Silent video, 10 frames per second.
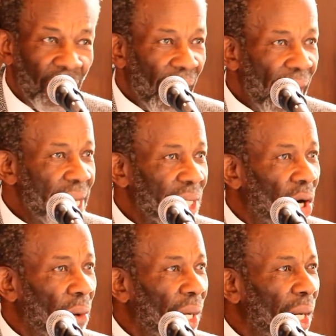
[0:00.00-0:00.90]
And
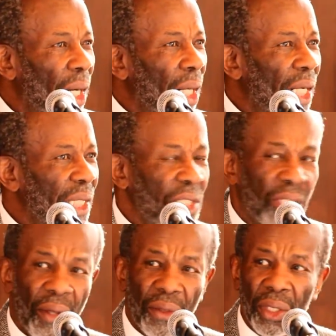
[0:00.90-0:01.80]
our
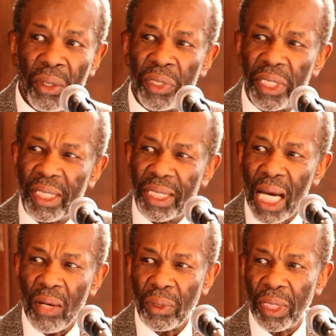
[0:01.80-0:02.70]
hearts, though
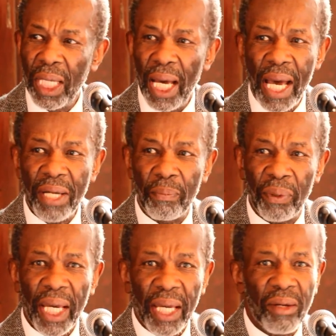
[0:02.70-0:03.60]
stout and
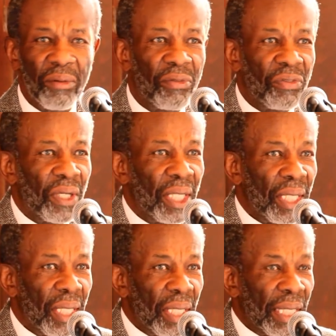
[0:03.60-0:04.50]
brave,
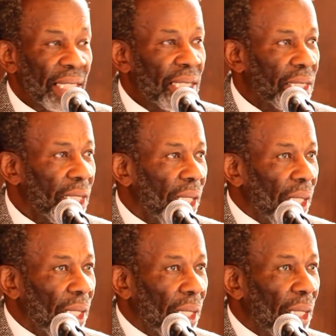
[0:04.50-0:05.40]

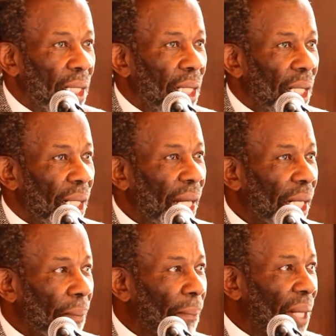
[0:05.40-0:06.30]
still,
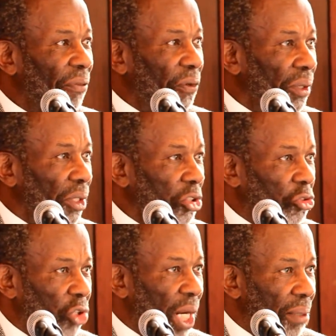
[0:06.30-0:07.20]
like muffled
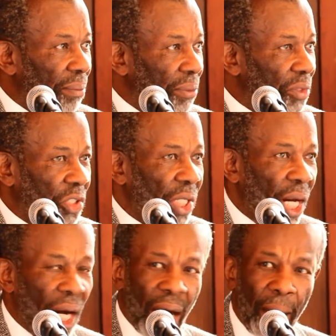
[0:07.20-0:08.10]
drums,
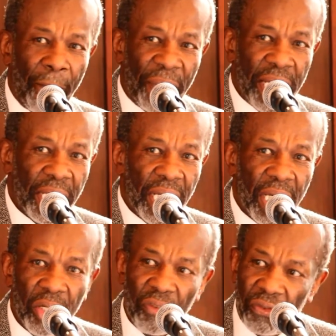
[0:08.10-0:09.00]
are
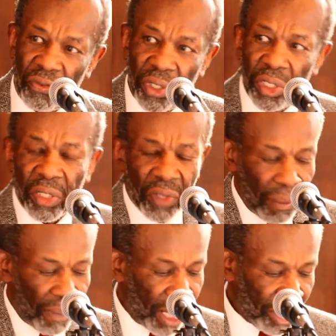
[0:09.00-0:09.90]
beating funeral
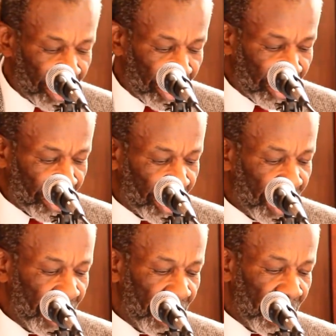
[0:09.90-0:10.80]
marches
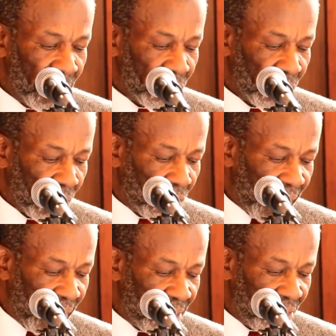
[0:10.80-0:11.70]
to the
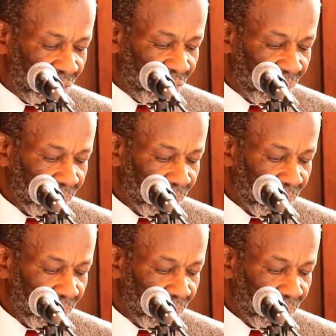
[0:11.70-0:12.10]
grave.